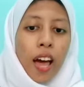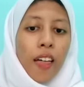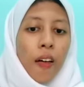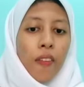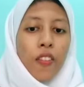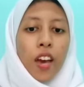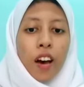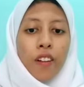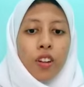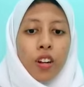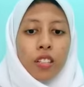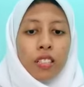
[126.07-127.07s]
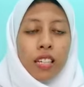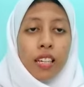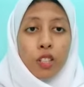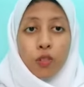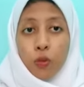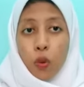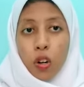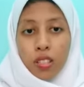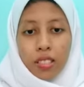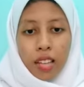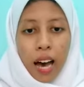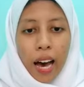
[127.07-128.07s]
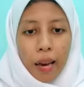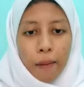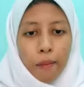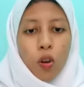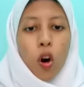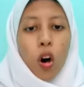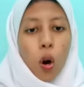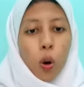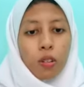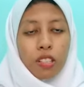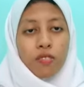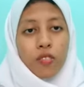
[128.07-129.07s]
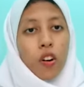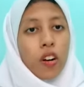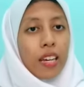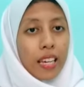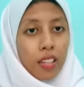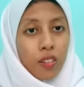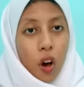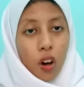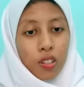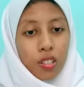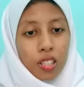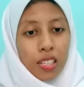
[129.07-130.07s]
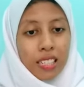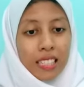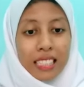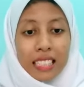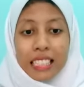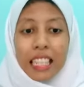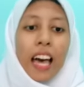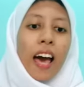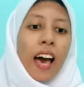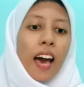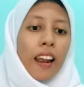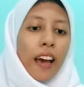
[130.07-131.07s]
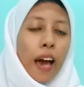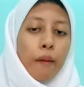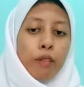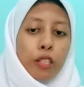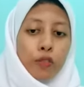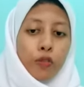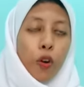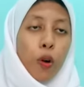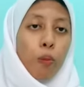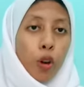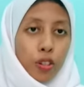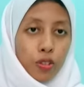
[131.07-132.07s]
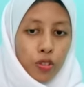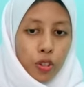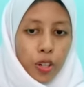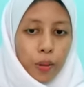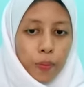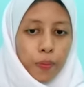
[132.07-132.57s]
and the other T is for time, O is for oxygen, and M is for moisture.